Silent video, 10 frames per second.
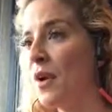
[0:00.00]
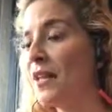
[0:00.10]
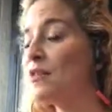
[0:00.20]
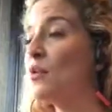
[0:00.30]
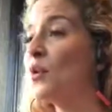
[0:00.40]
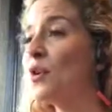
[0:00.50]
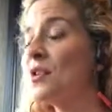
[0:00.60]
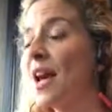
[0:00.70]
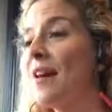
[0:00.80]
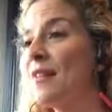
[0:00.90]
And so in order
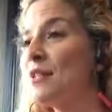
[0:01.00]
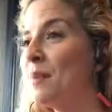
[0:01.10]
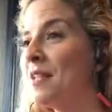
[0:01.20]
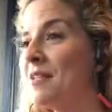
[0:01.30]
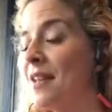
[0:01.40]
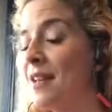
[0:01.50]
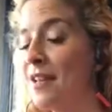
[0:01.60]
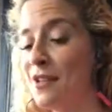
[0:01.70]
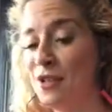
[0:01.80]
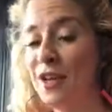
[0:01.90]
to have that
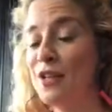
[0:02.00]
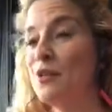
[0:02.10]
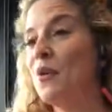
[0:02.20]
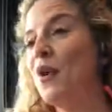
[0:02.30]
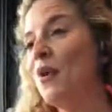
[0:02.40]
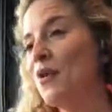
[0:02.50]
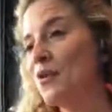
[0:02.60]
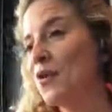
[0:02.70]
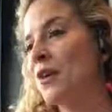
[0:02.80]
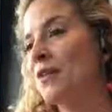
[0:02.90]
spontaneity, you got to do all
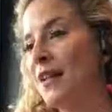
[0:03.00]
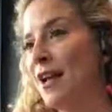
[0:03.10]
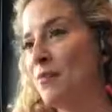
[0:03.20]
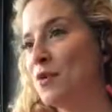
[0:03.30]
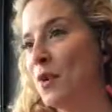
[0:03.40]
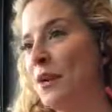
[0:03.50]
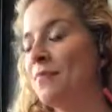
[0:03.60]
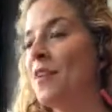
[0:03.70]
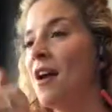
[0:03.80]
the work leading up to it.